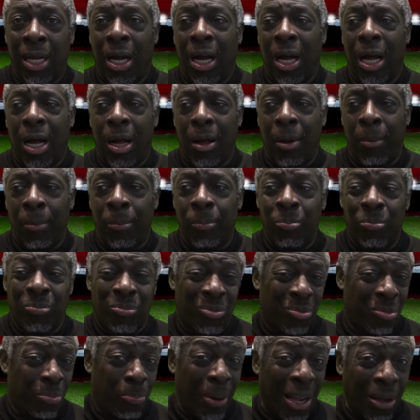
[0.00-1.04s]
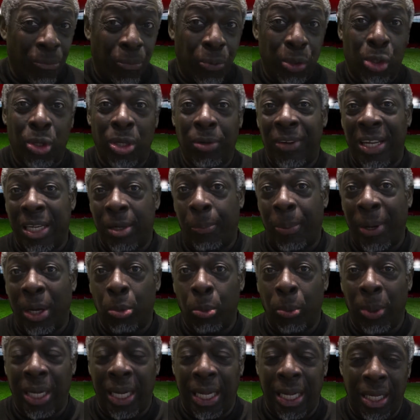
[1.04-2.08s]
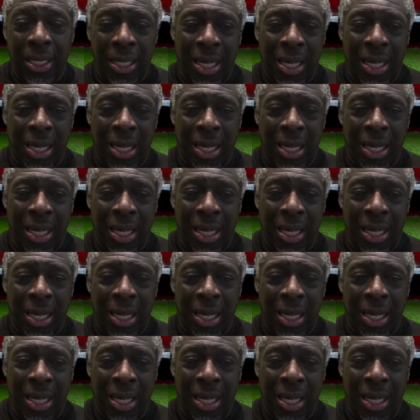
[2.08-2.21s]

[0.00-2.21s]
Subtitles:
Bamford could have had a penalty.